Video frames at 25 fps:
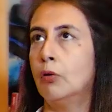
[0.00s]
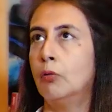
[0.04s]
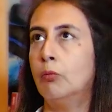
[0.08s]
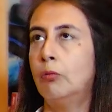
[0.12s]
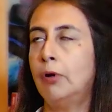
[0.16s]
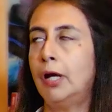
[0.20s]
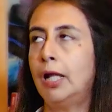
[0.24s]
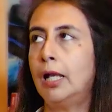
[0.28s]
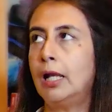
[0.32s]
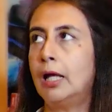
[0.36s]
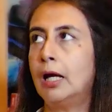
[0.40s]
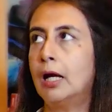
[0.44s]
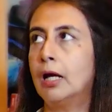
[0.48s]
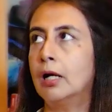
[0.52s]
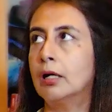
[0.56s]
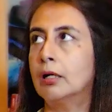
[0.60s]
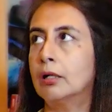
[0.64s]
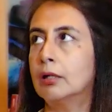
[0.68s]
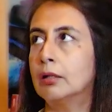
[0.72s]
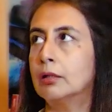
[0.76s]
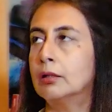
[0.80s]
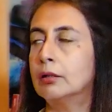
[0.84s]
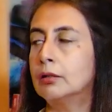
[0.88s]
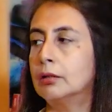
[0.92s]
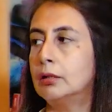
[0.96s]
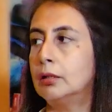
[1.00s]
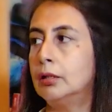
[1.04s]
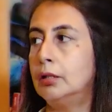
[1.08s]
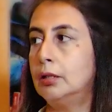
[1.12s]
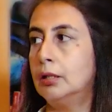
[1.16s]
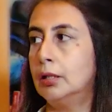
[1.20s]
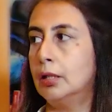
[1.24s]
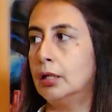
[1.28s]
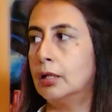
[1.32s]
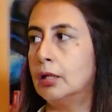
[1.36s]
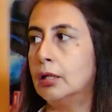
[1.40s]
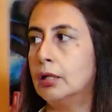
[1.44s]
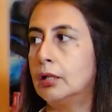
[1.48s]
it needs to be told
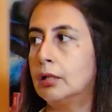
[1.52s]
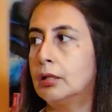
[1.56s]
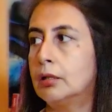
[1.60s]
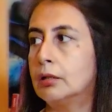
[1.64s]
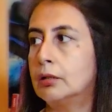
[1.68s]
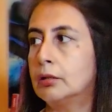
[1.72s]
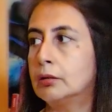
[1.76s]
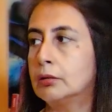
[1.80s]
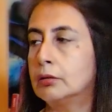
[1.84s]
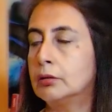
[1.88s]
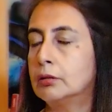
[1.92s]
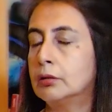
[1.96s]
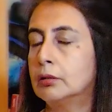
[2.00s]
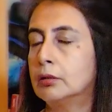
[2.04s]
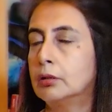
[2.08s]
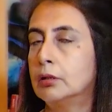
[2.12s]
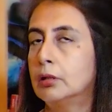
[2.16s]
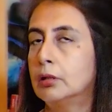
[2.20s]
and sold?